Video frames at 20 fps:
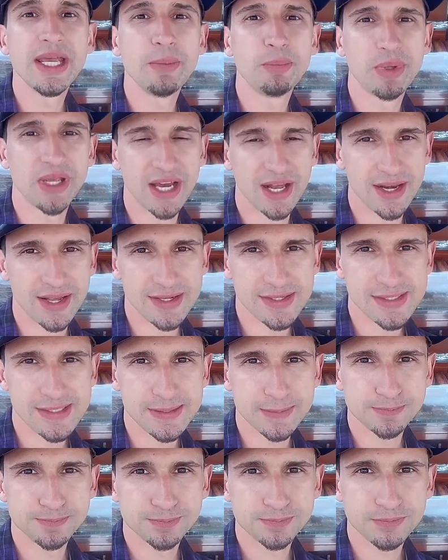Ipiales.
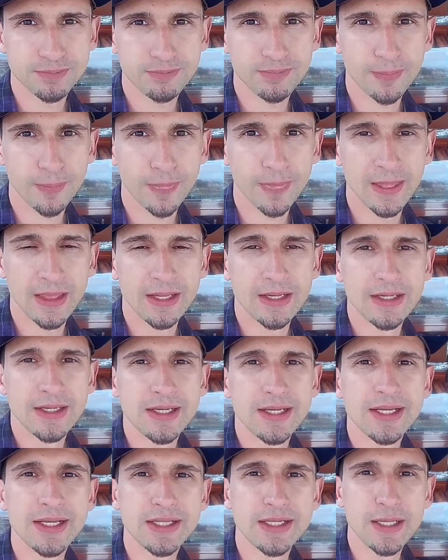
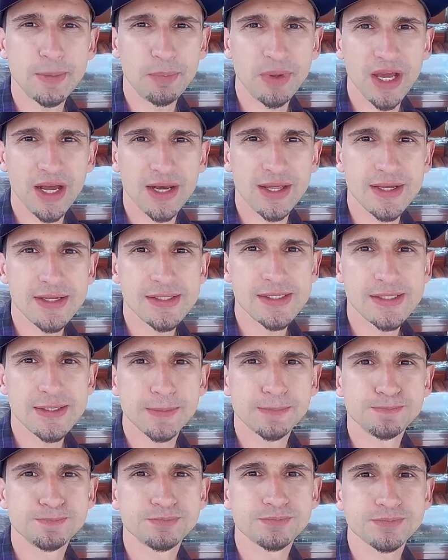In Ipiales,
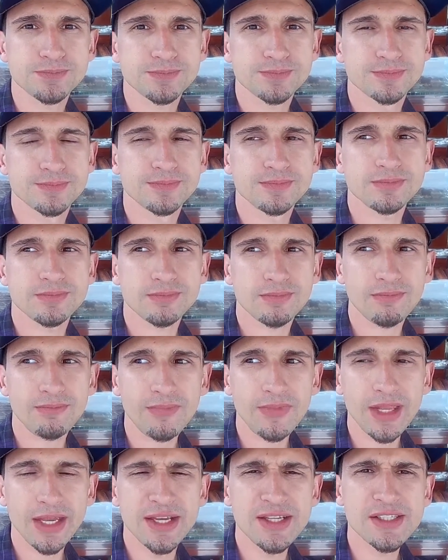
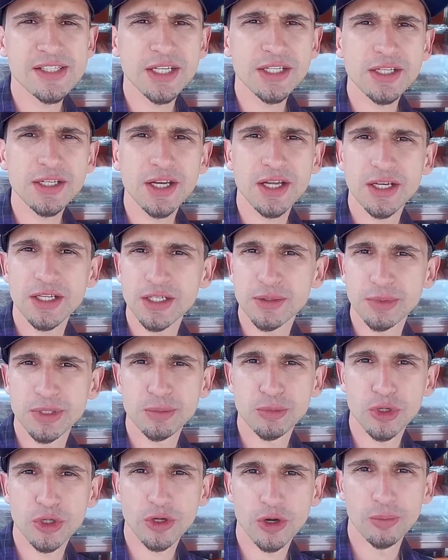it's getting a little bit
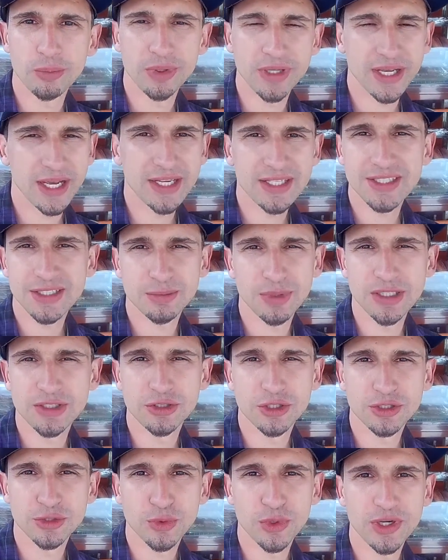more complicated, but
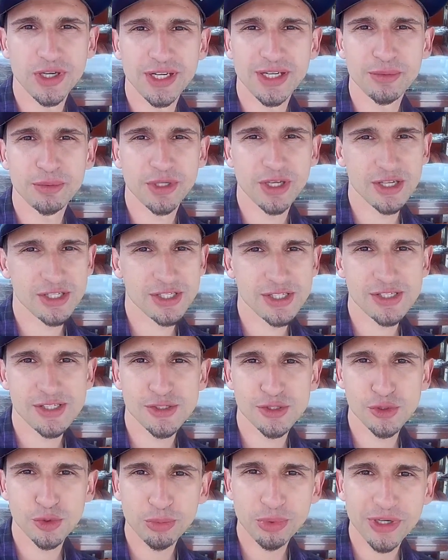don't worry because it's